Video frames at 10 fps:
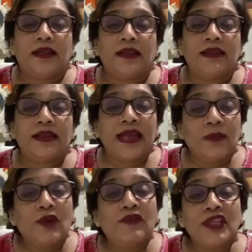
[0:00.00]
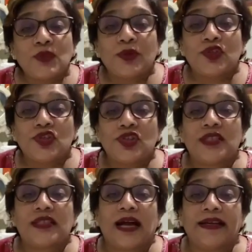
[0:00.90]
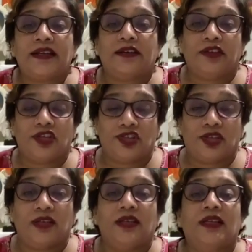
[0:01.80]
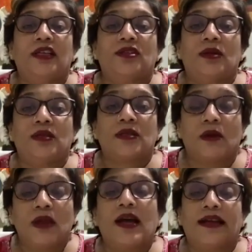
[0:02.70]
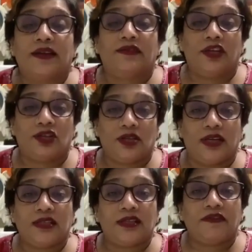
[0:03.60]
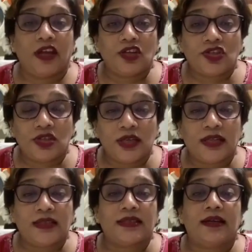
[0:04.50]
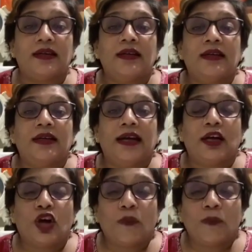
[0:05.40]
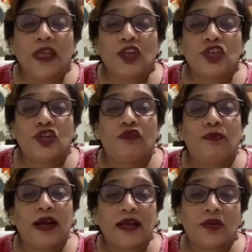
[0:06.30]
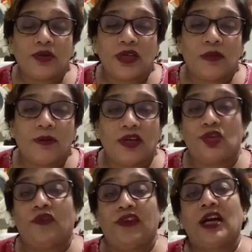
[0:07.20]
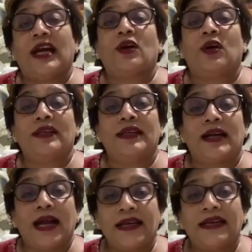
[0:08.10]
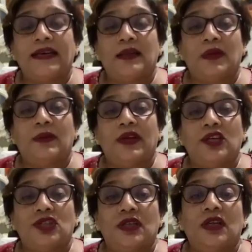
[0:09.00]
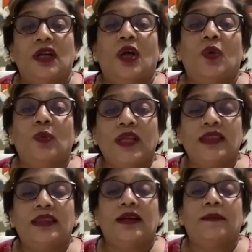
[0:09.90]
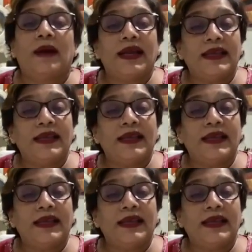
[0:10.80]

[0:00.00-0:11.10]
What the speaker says: name of this procedure is Hydrafacial. So it's called Hydrafacial. It's a combination of microdermabrasion, or I call it hydradermabrasion, with a mild